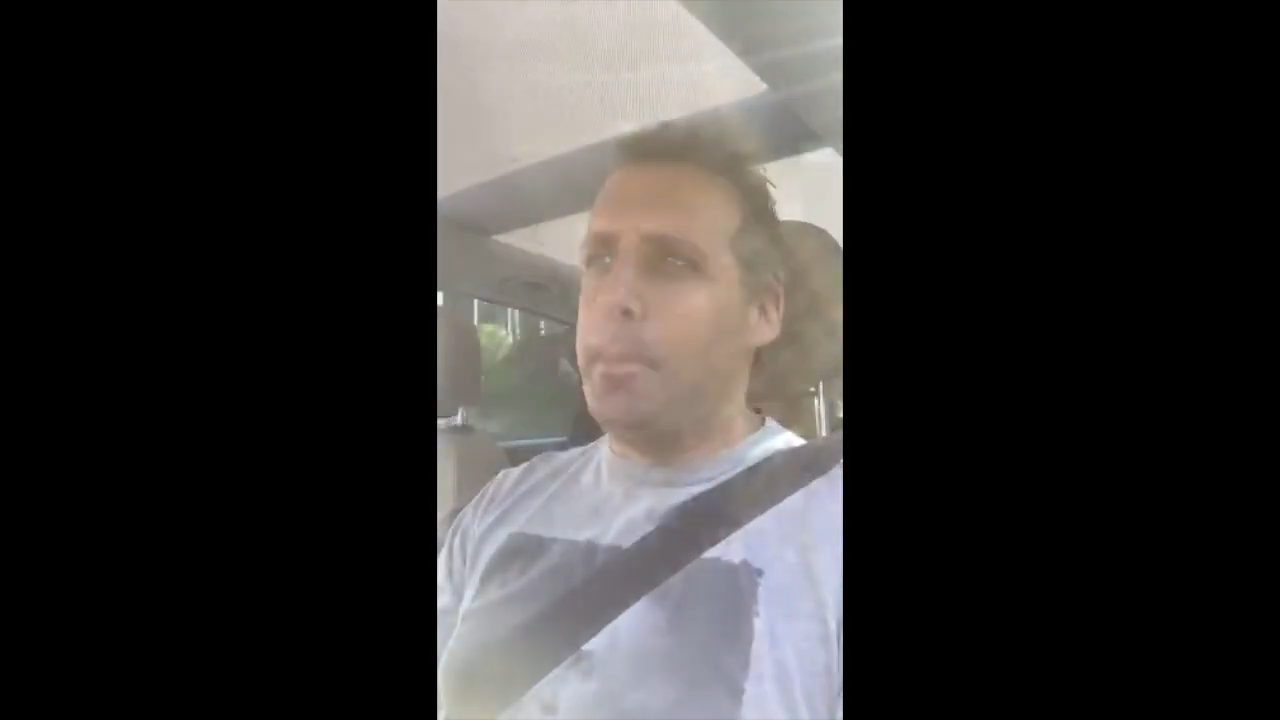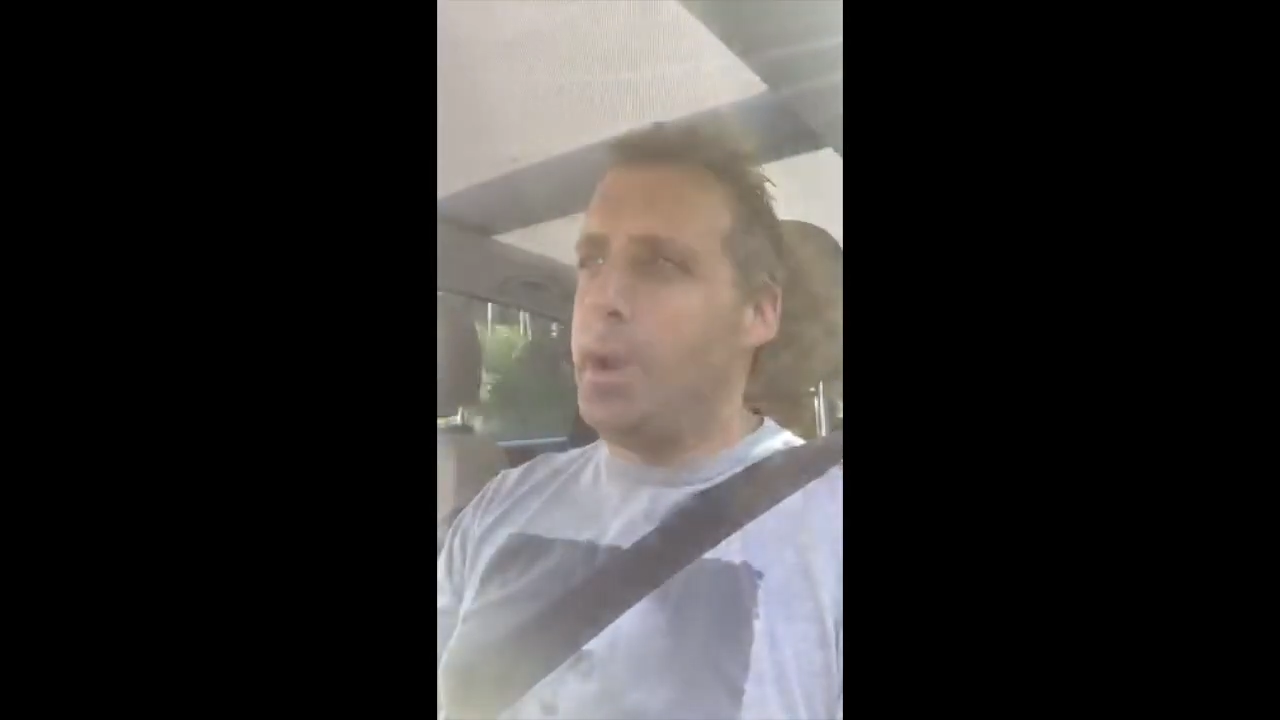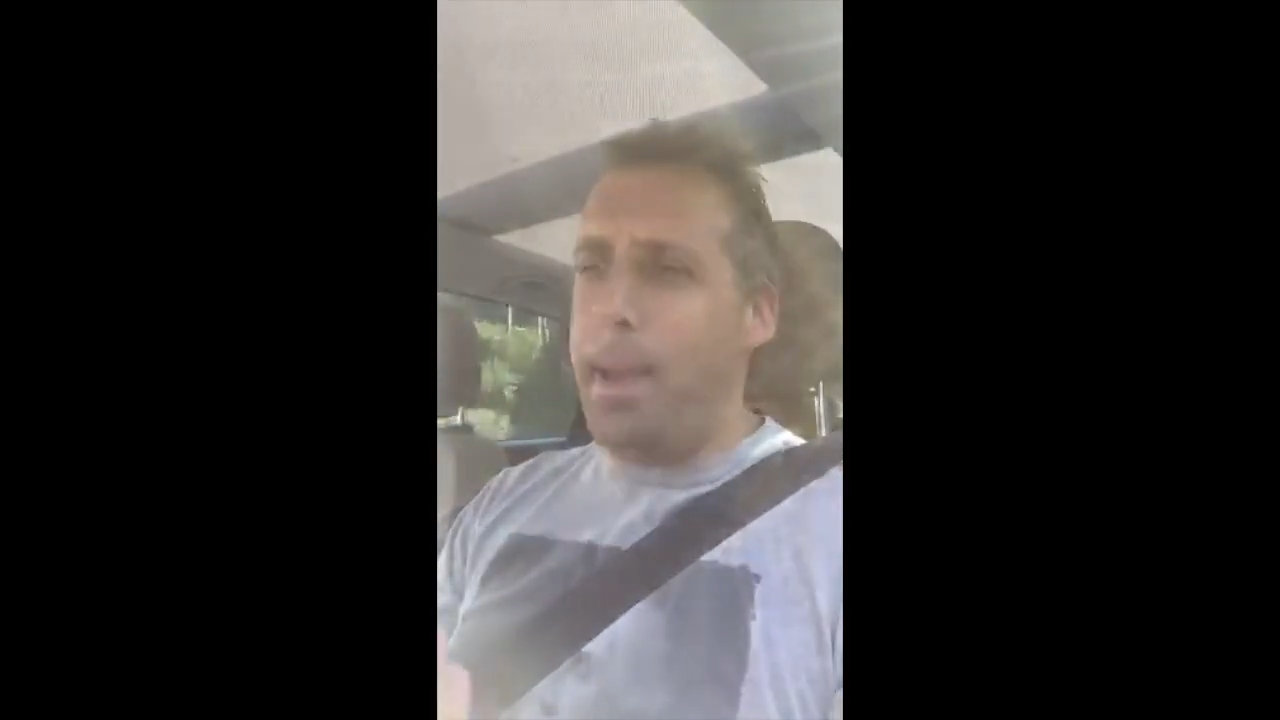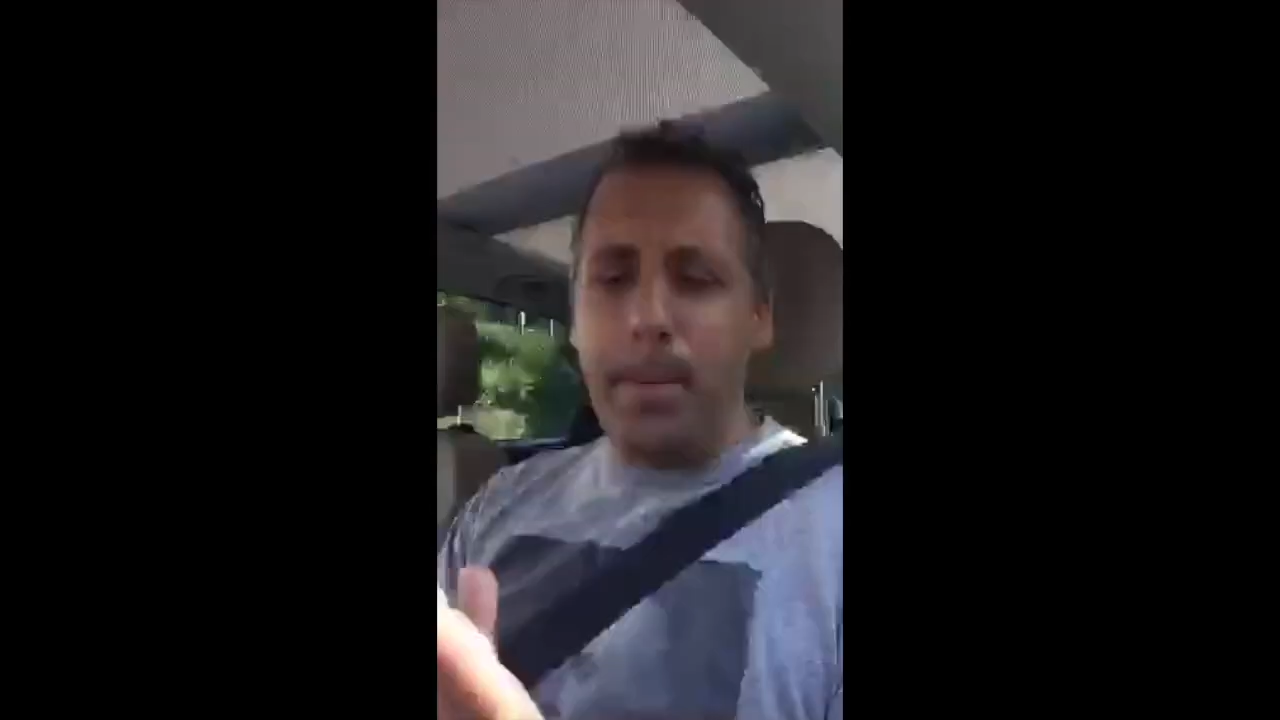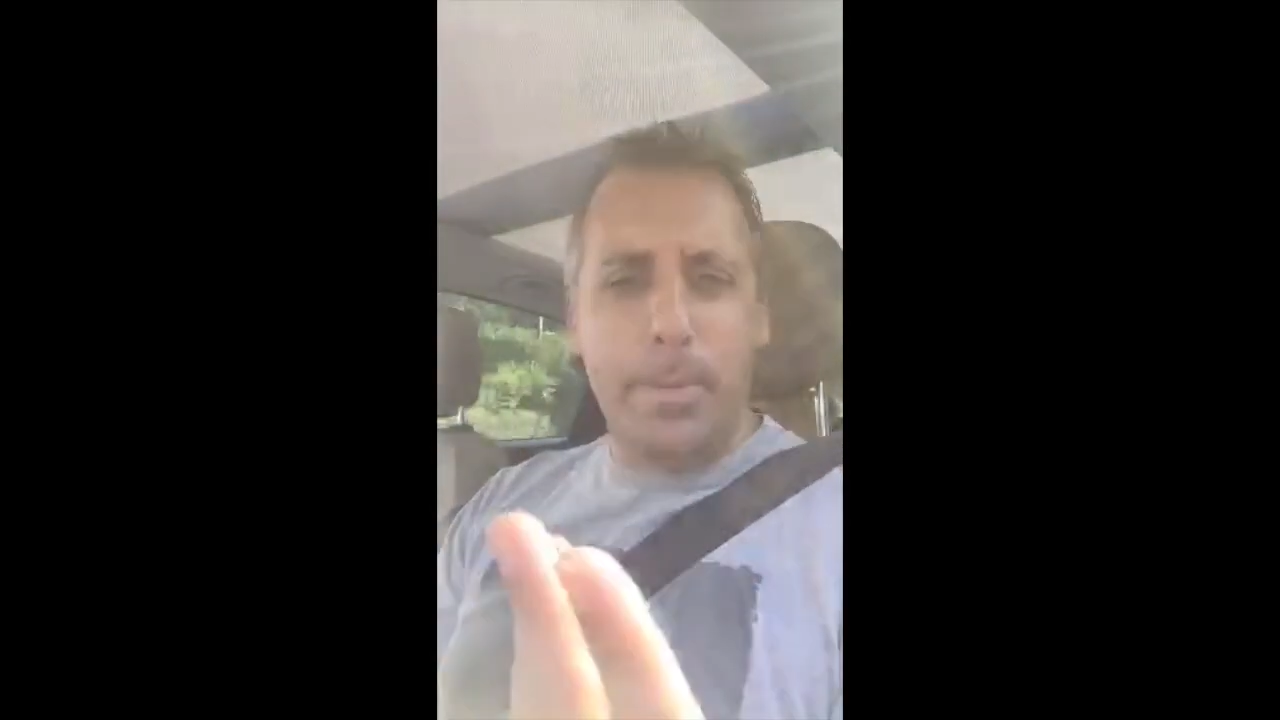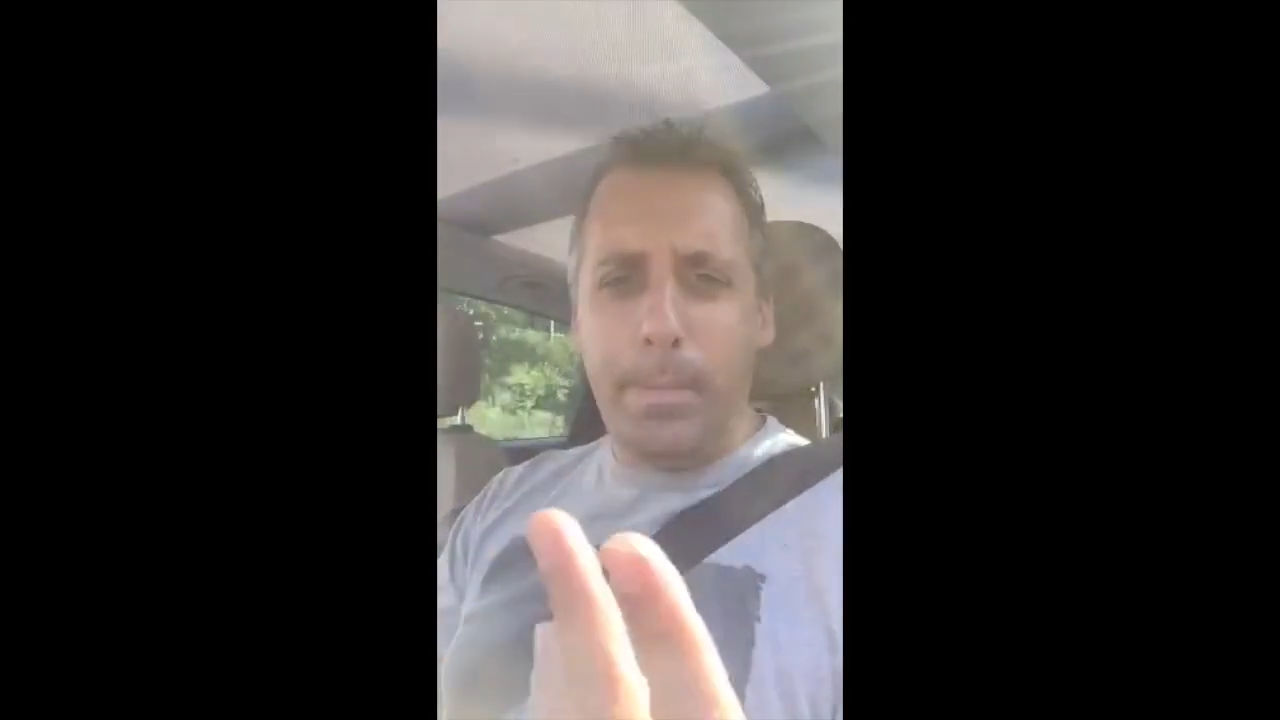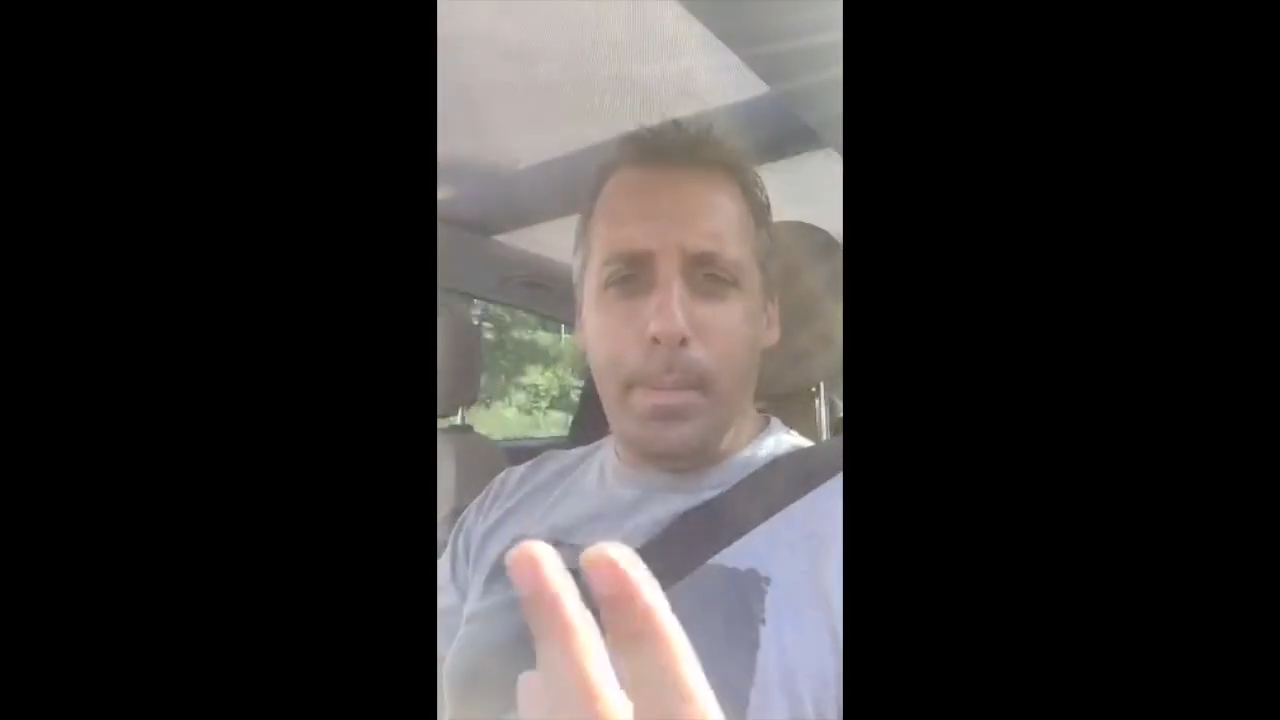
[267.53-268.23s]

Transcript: But I'm happy to make